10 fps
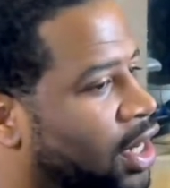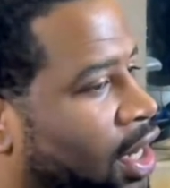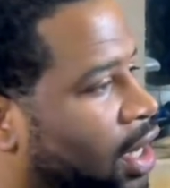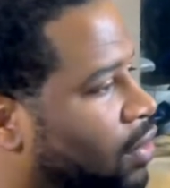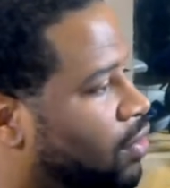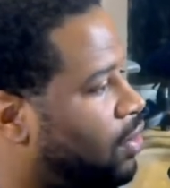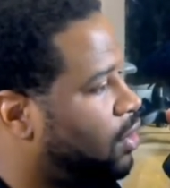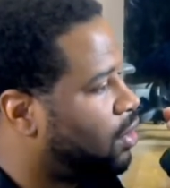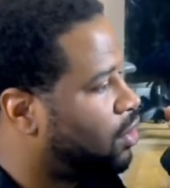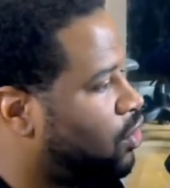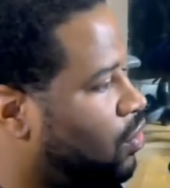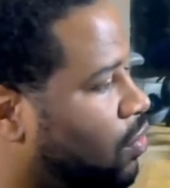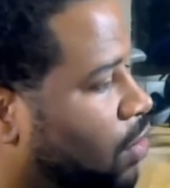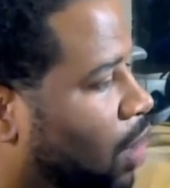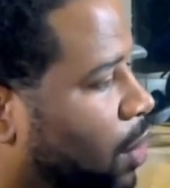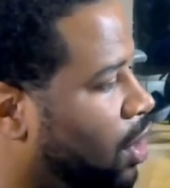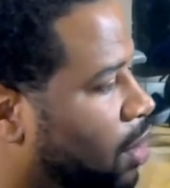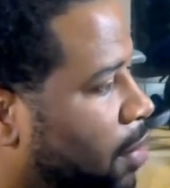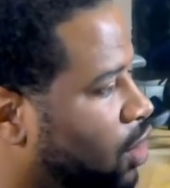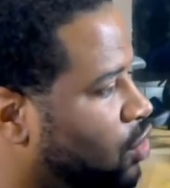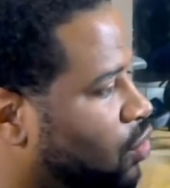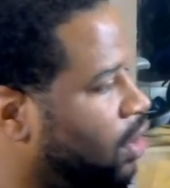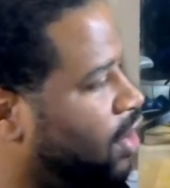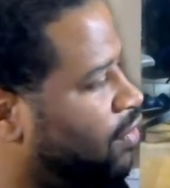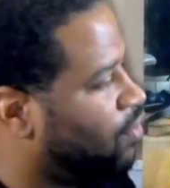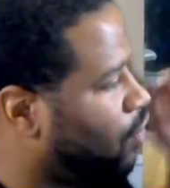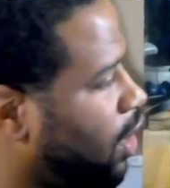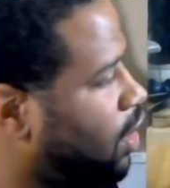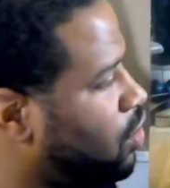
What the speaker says: now so that we can make sure to give credit